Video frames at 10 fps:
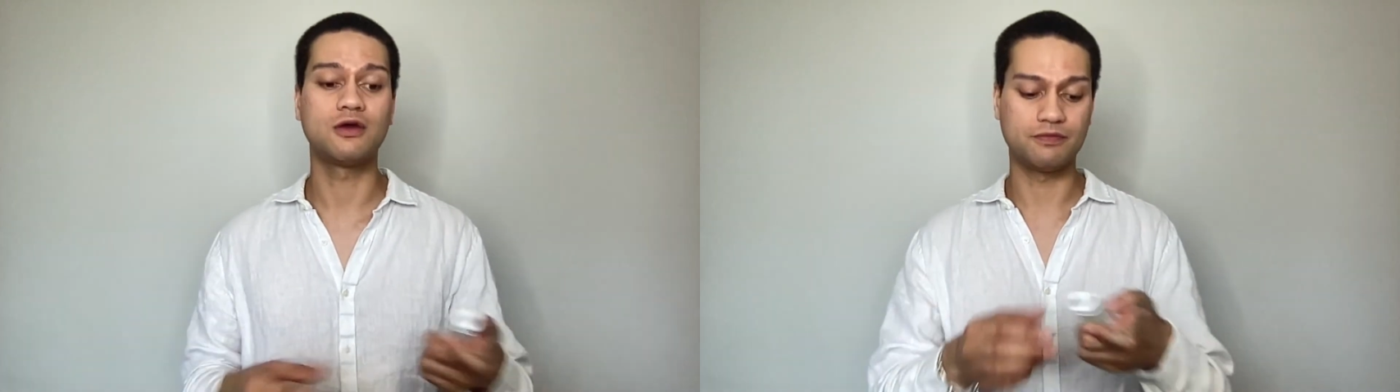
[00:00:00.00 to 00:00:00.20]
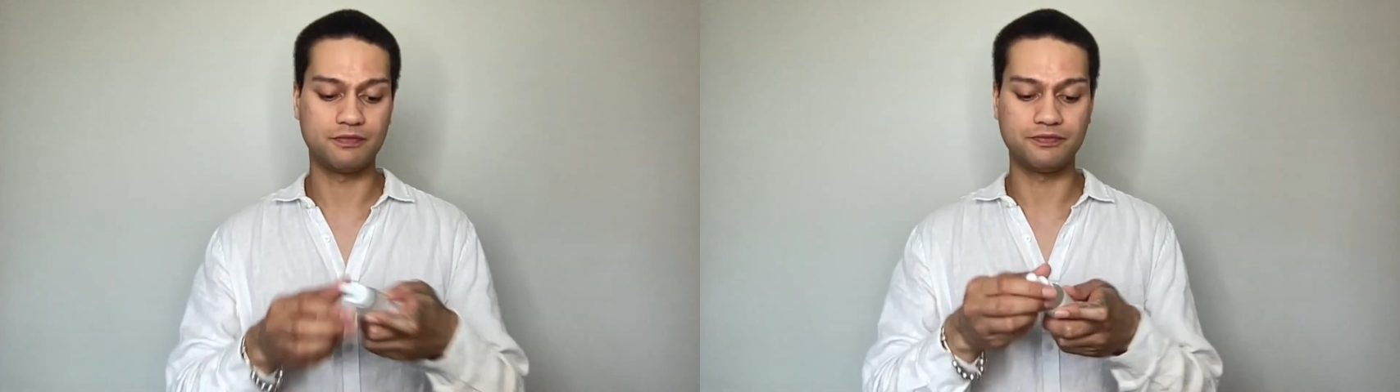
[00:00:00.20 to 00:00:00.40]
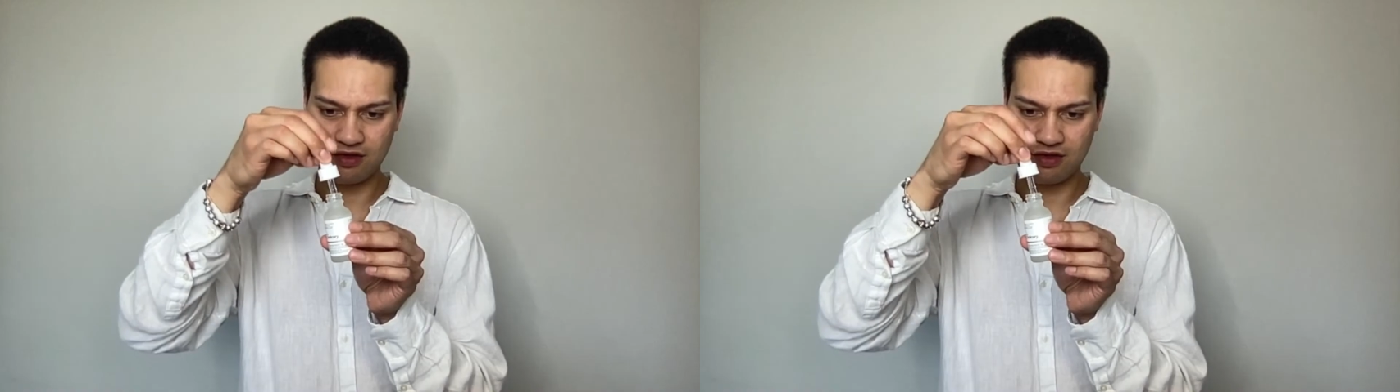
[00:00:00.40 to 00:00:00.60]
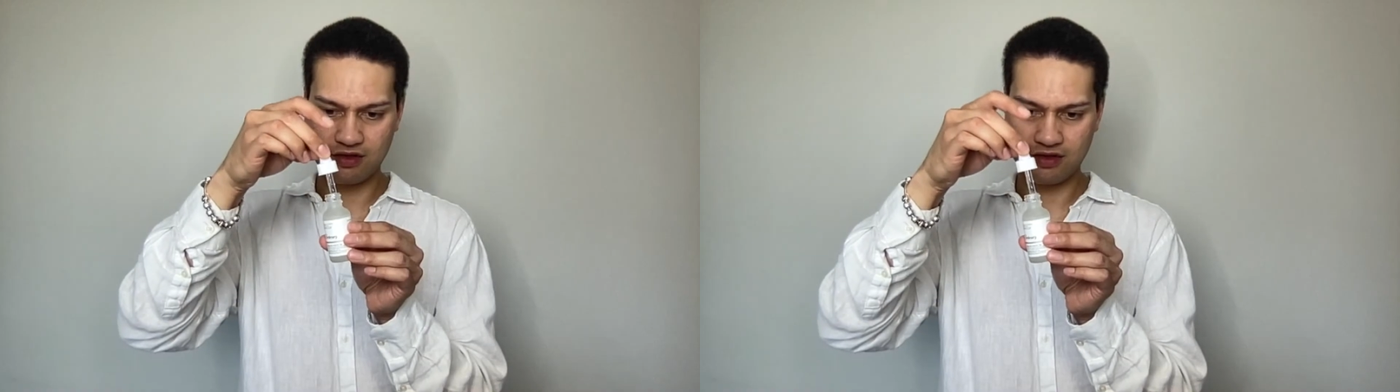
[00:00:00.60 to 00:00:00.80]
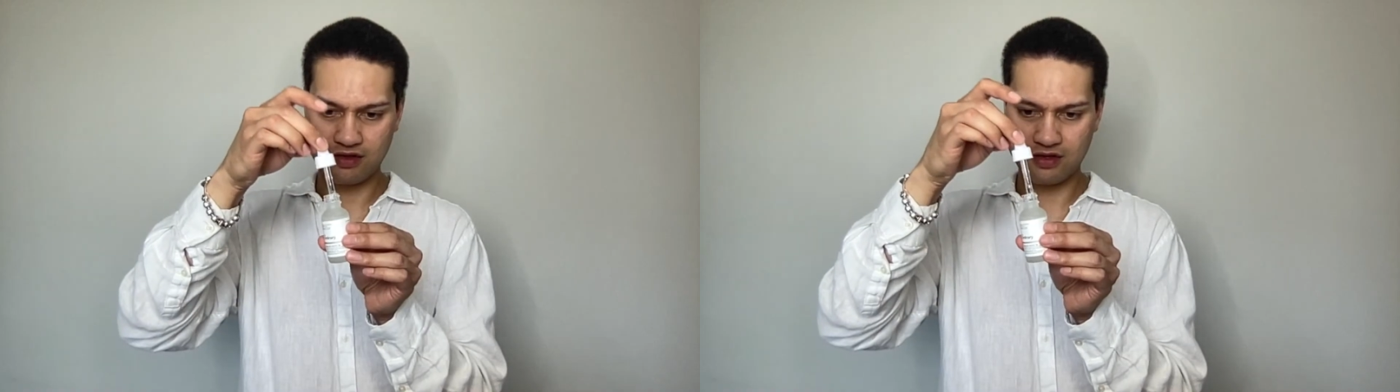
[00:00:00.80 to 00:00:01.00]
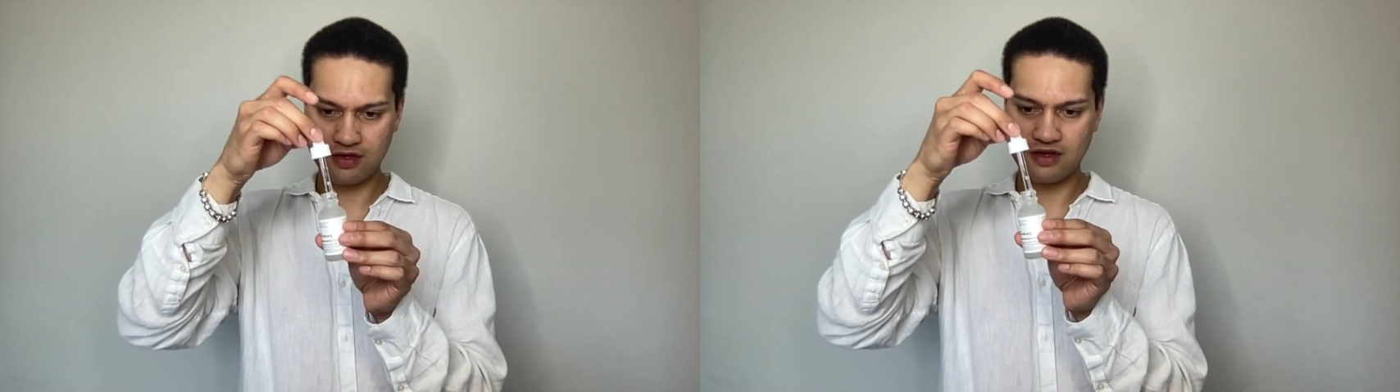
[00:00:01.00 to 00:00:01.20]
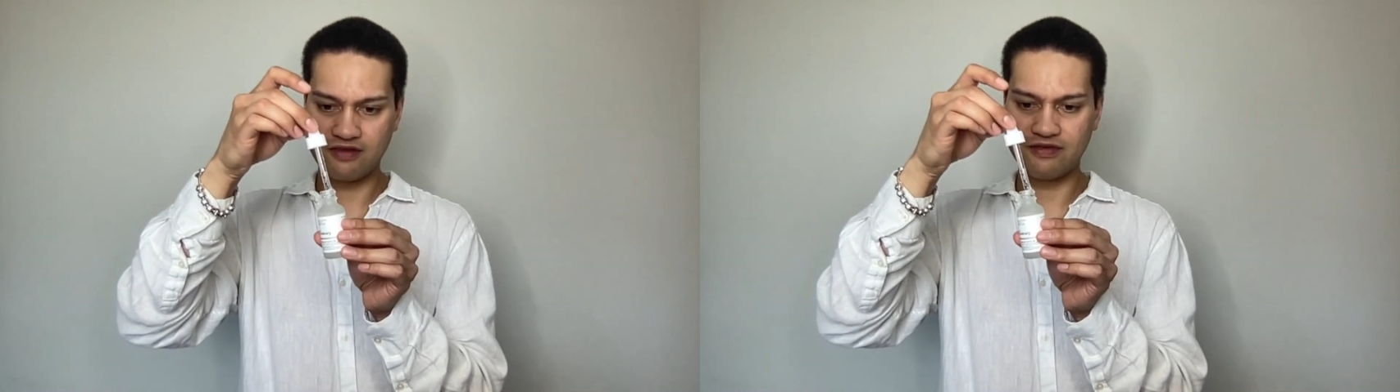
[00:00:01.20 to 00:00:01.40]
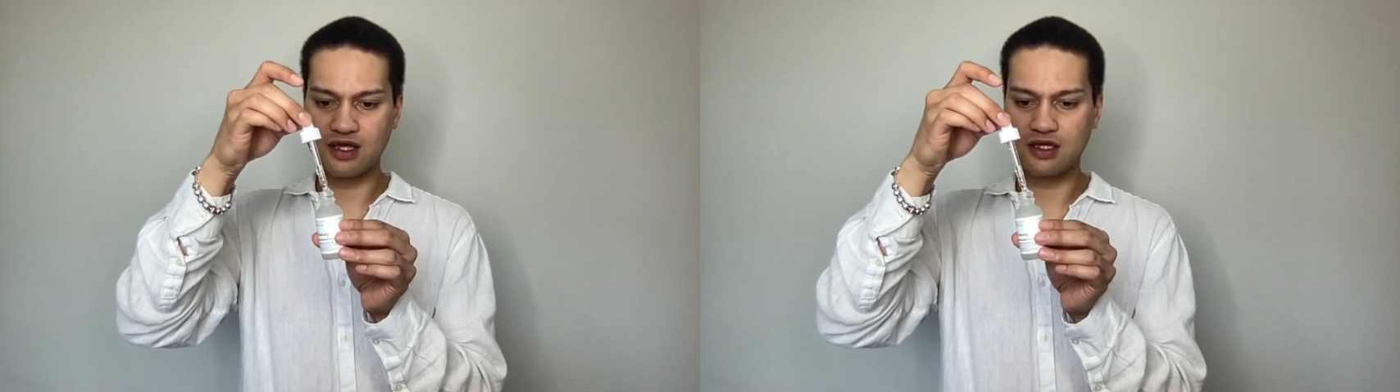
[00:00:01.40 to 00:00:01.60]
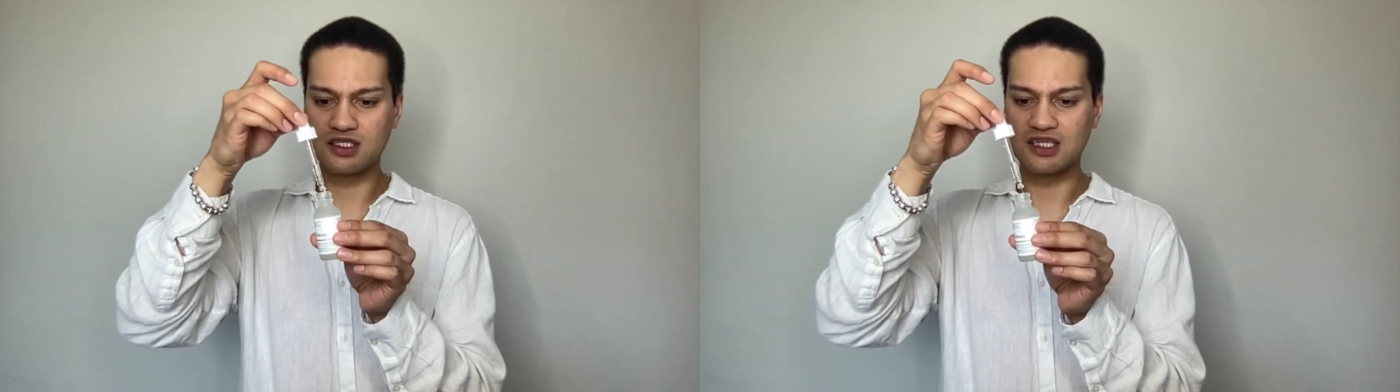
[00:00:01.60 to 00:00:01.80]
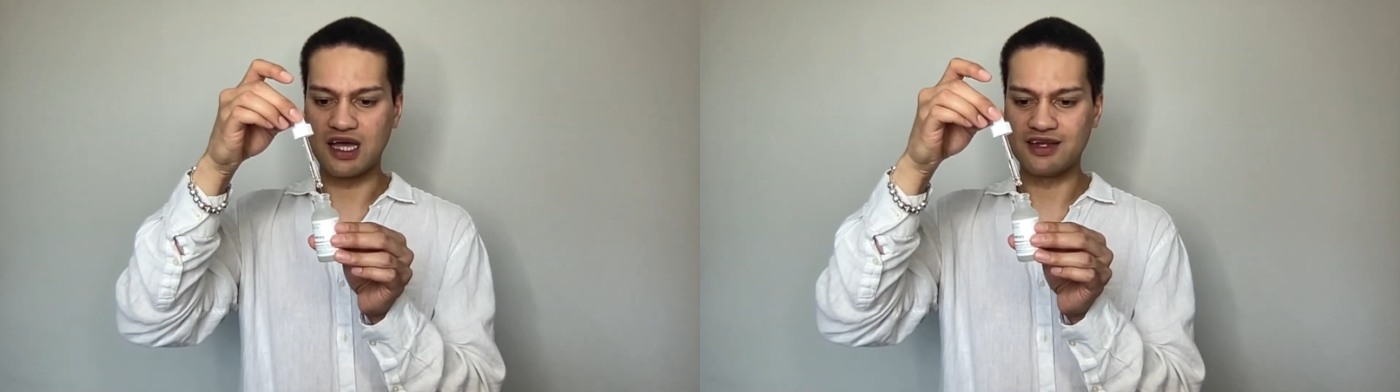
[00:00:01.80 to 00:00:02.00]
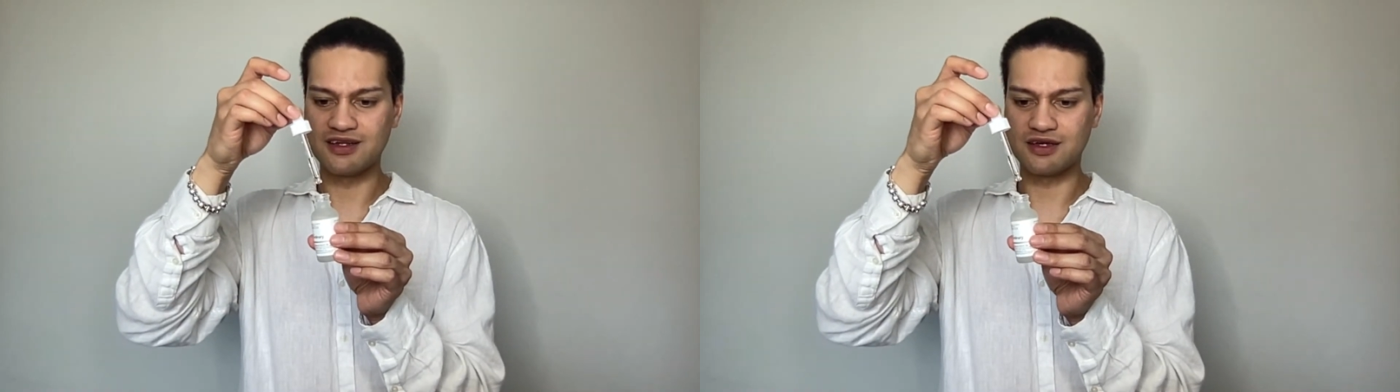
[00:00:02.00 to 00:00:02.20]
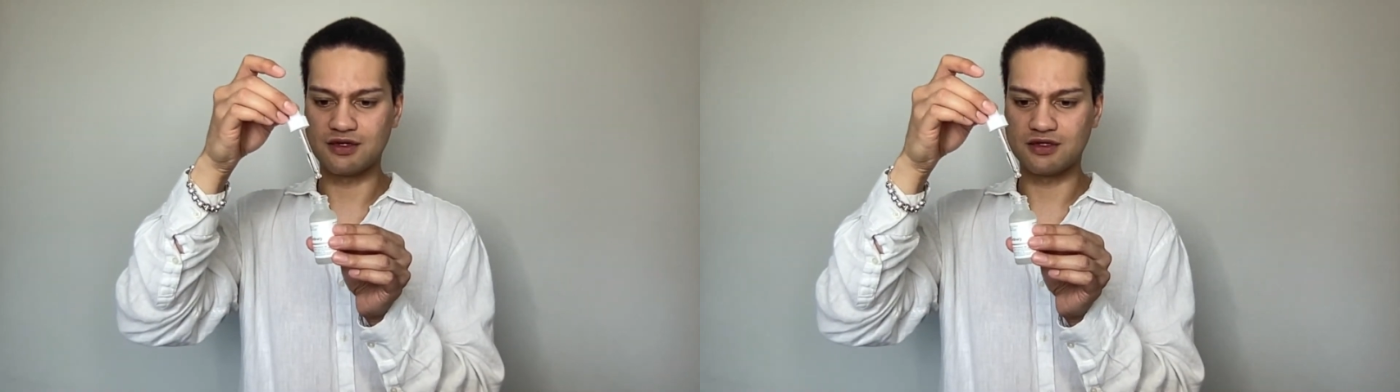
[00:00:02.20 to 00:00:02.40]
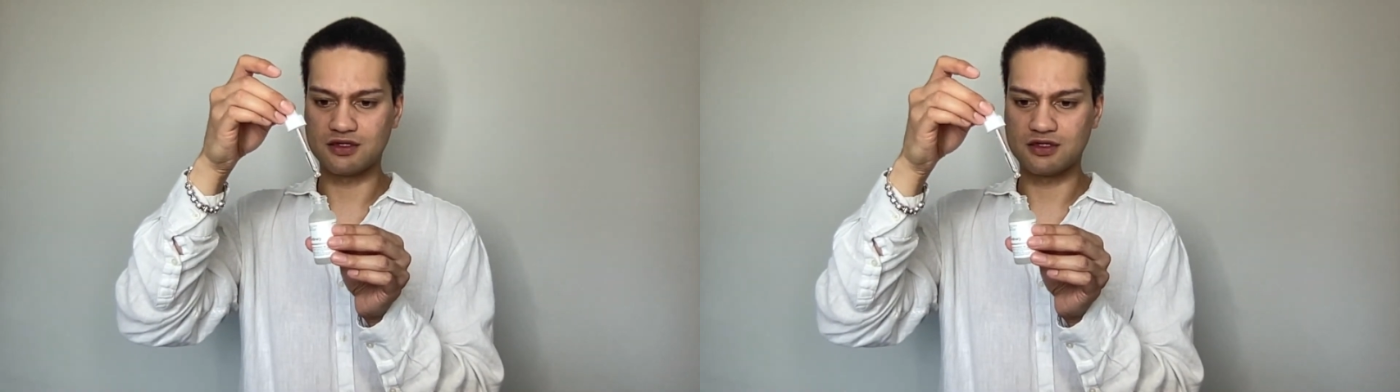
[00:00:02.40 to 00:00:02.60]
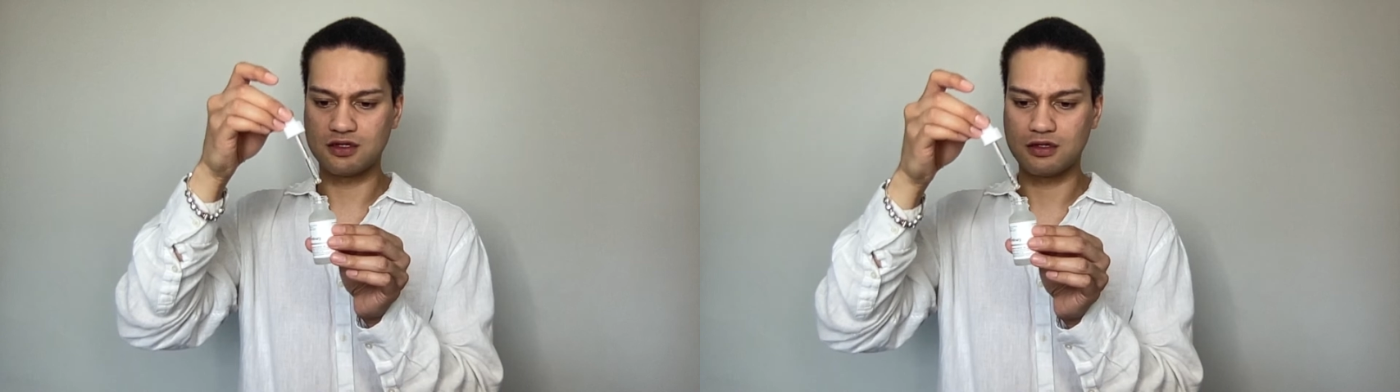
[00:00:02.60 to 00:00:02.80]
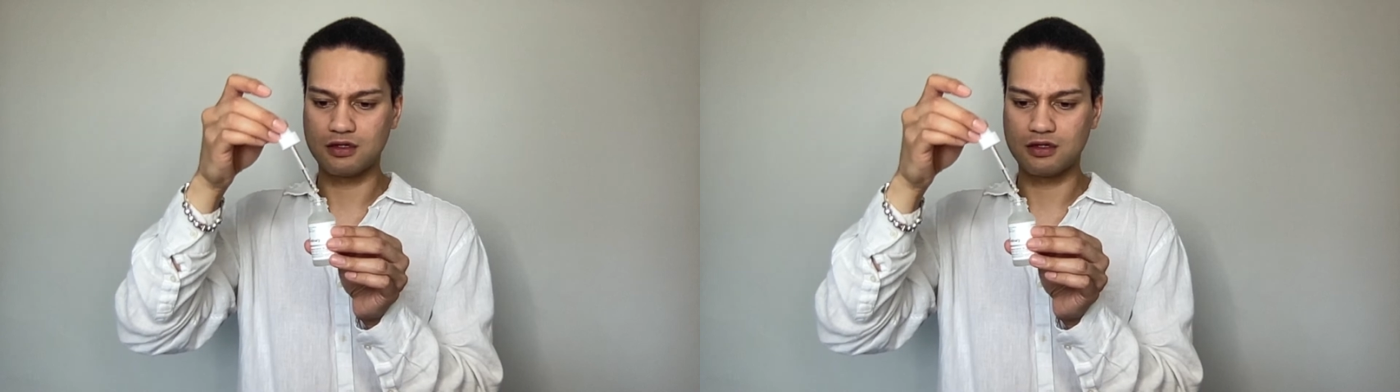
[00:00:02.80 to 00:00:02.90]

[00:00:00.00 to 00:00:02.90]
I feel like a scientist.